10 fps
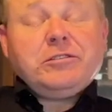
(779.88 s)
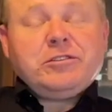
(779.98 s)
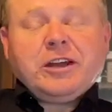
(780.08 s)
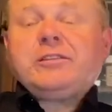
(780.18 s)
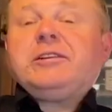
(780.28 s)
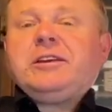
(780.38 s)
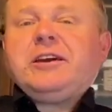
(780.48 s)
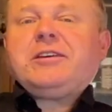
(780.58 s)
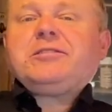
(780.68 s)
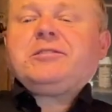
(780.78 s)
check to the
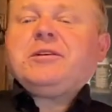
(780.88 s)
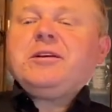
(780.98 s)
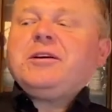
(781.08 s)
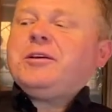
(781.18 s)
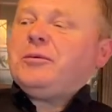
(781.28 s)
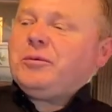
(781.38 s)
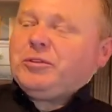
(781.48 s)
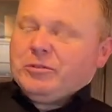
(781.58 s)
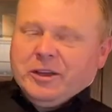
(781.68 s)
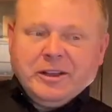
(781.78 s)
guests, would
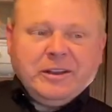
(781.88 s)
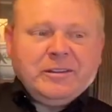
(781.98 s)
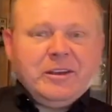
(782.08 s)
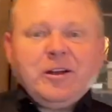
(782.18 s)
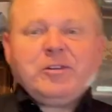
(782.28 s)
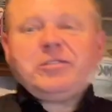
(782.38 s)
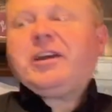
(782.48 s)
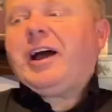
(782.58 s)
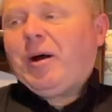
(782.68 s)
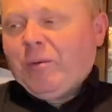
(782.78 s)
you like anything else?
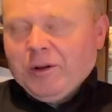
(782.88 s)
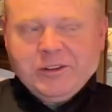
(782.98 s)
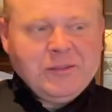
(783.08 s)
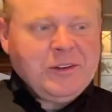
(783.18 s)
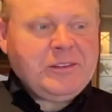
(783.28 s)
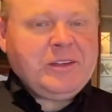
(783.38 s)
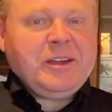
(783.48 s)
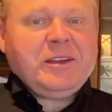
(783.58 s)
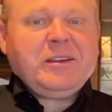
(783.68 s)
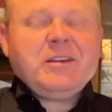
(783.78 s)
How was
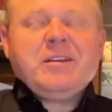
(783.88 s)
everything?